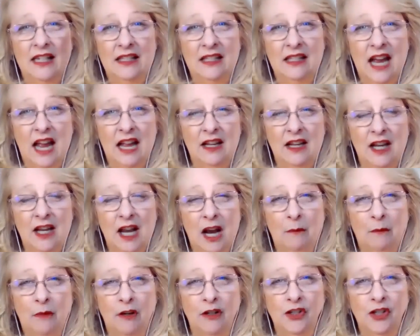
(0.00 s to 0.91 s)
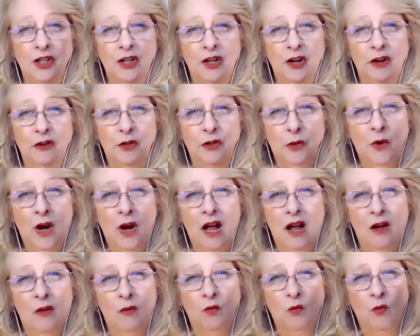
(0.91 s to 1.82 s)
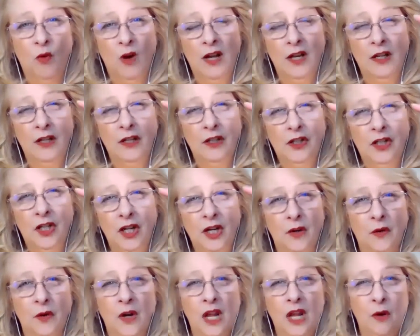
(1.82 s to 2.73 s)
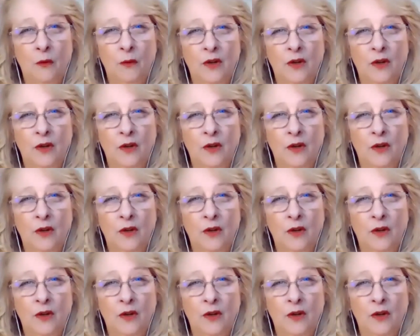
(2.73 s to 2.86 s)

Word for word: it's got numbers, you know, 12, 1, 2.